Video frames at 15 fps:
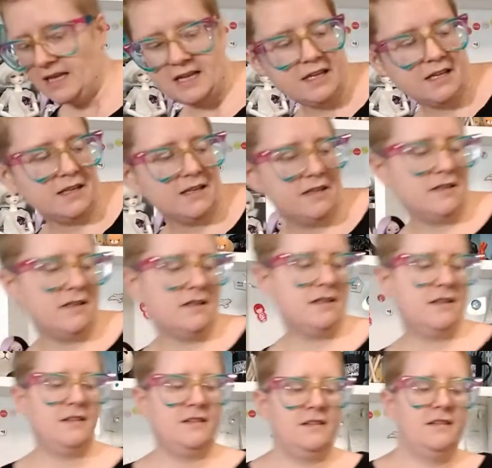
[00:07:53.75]
And
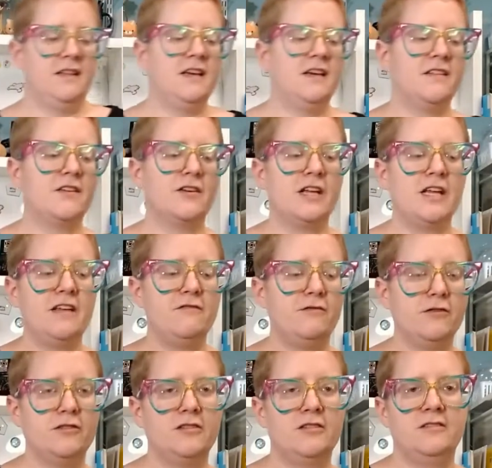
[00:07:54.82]
the other
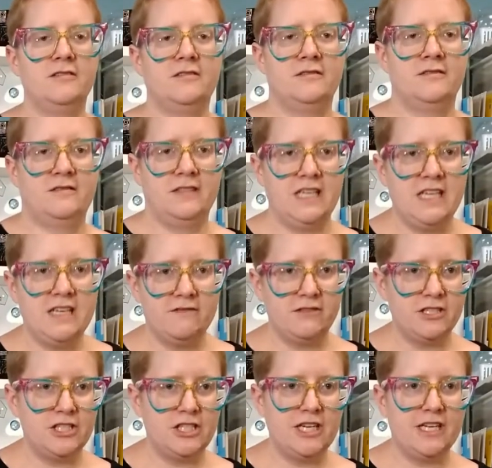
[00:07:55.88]
evil
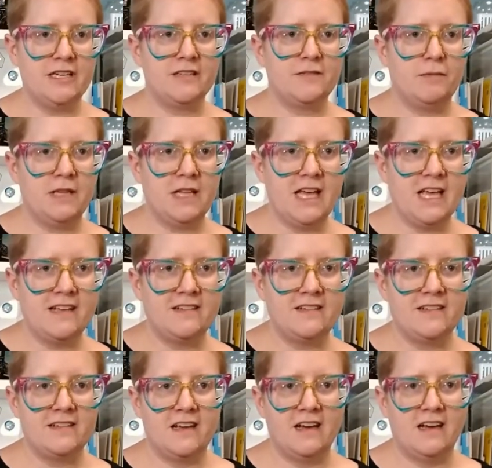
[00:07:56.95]
genius
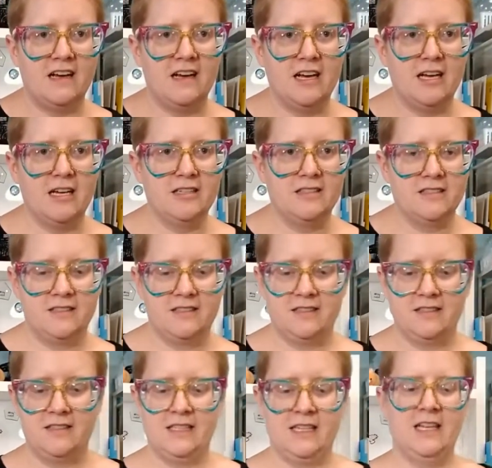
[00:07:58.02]
place to
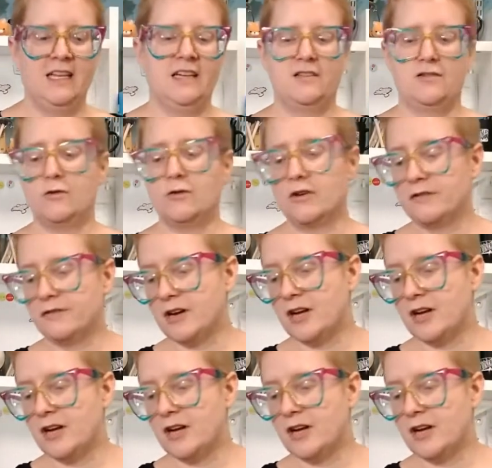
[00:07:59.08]
order